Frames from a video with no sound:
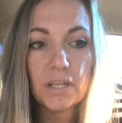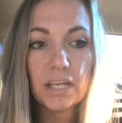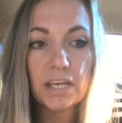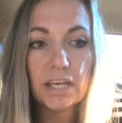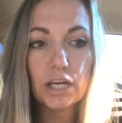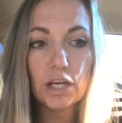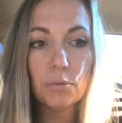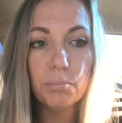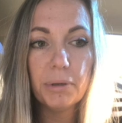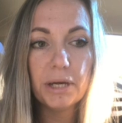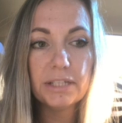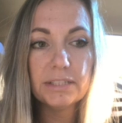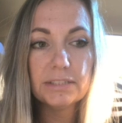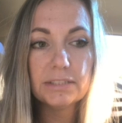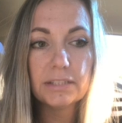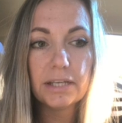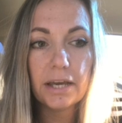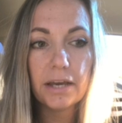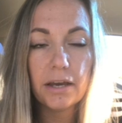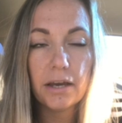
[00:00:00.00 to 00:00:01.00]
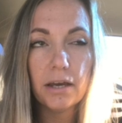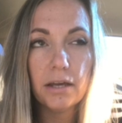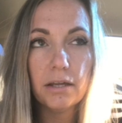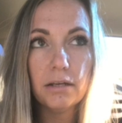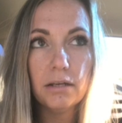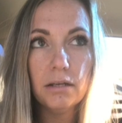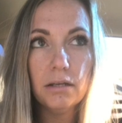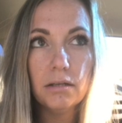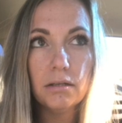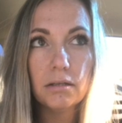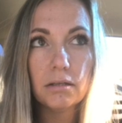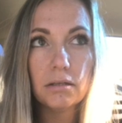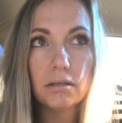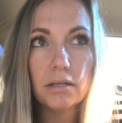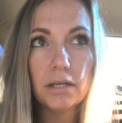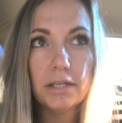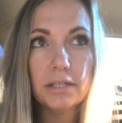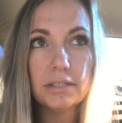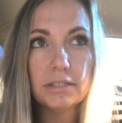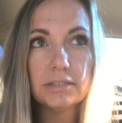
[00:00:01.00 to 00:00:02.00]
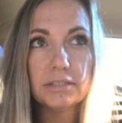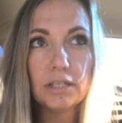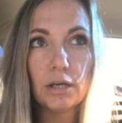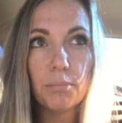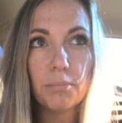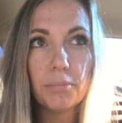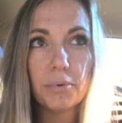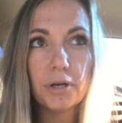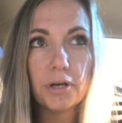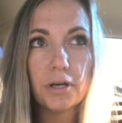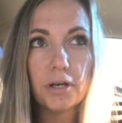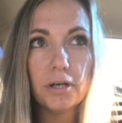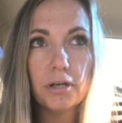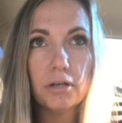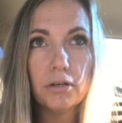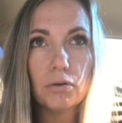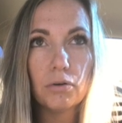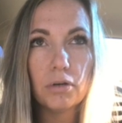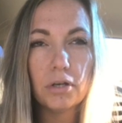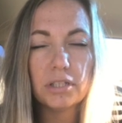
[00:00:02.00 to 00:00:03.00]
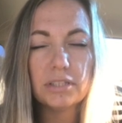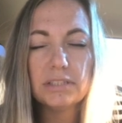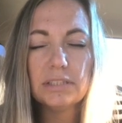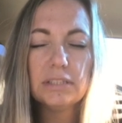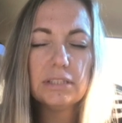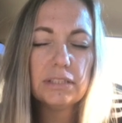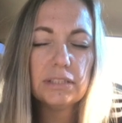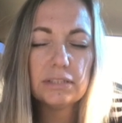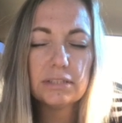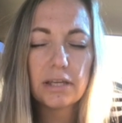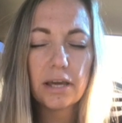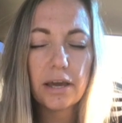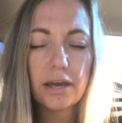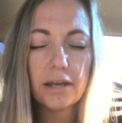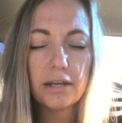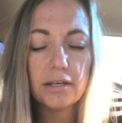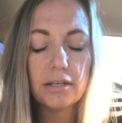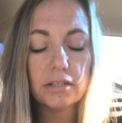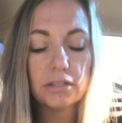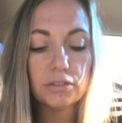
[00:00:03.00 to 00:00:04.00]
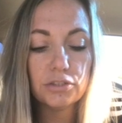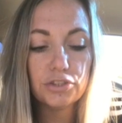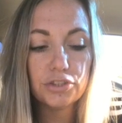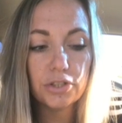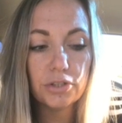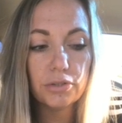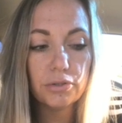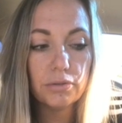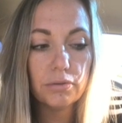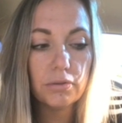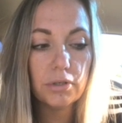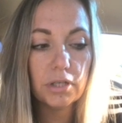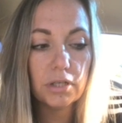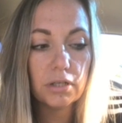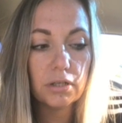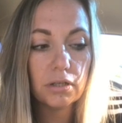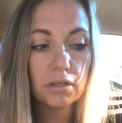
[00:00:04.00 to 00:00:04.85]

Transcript: he had a PET scan in December, or a CT scan, and it showed